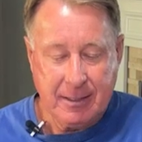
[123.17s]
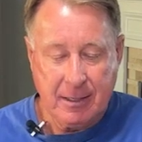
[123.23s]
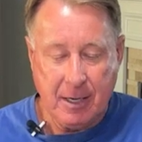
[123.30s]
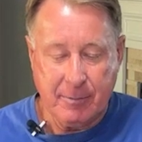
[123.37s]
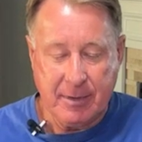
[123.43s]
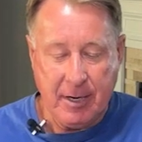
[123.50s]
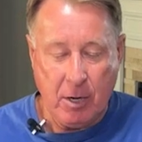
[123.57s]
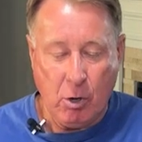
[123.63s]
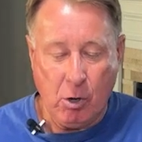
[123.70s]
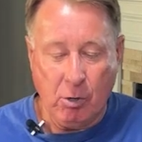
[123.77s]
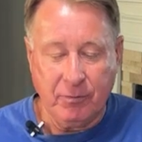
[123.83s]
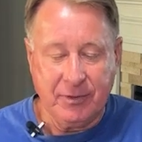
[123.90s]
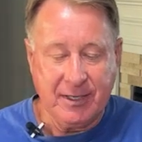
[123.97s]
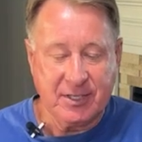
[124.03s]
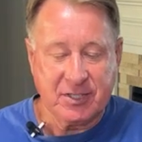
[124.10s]
I'm gonna
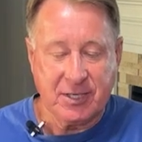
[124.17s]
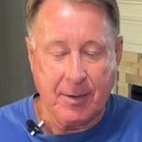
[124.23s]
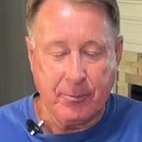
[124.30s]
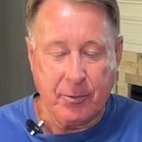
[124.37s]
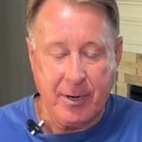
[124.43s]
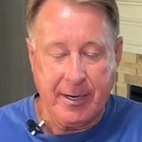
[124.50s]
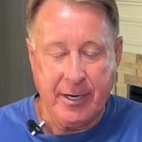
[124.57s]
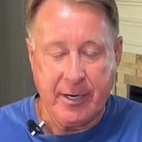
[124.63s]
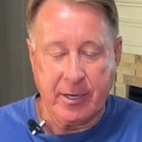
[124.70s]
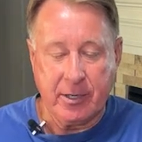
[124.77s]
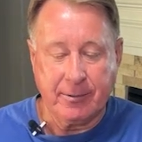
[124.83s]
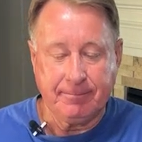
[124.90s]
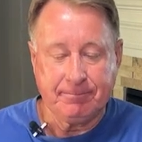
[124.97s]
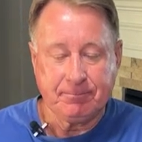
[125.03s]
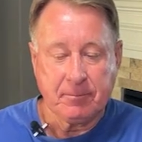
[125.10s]
hold this up right
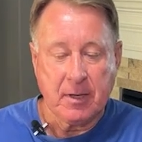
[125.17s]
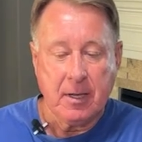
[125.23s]
here.